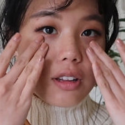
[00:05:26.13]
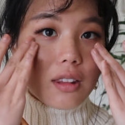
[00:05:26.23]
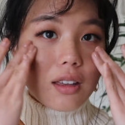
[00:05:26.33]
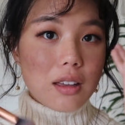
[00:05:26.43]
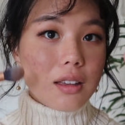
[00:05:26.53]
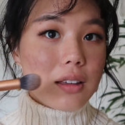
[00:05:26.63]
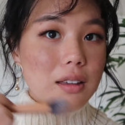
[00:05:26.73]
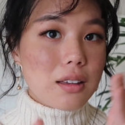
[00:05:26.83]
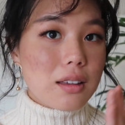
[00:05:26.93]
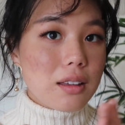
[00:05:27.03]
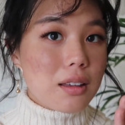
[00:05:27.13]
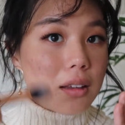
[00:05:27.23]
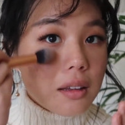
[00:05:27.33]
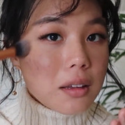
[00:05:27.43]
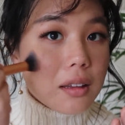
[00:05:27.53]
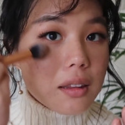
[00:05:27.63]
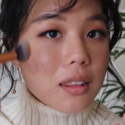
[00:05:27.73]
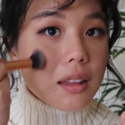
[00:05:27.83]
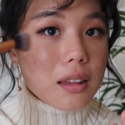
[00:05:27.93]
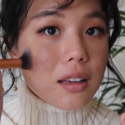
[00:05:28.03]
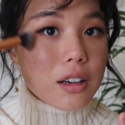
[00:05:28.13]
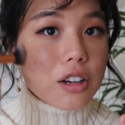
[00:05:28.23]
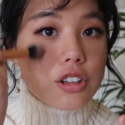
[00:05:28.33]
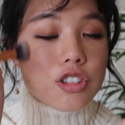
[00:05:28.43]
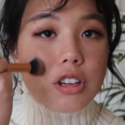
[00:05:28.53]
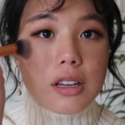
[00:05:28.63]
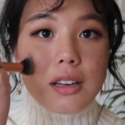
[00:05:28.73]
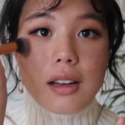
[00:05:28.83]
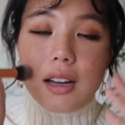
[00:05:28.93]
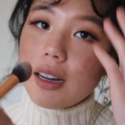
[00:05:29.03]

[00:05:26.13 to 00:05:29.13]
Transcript: than the cushion.